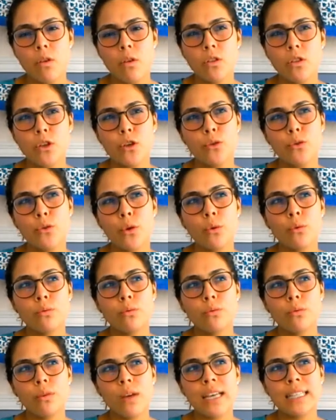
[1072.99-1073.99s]
you don't,
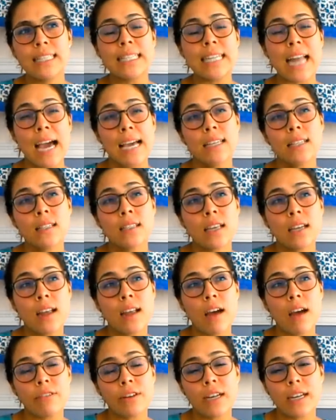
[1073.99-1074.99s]
it's nice that
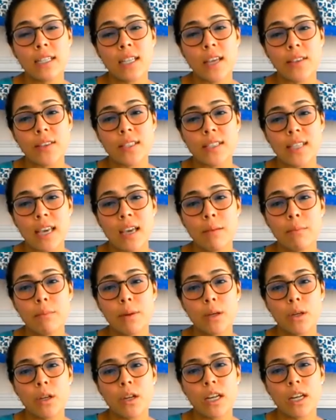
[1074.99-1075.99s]
every day is not the same,
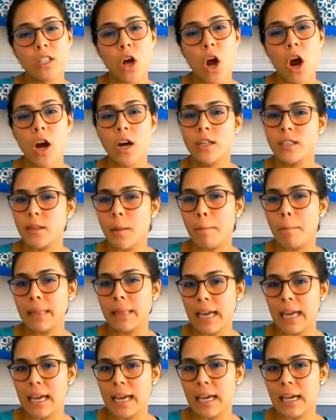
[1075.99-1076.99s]
but it's hard to
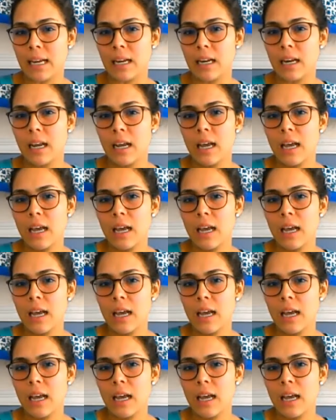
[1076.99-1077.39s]
plan.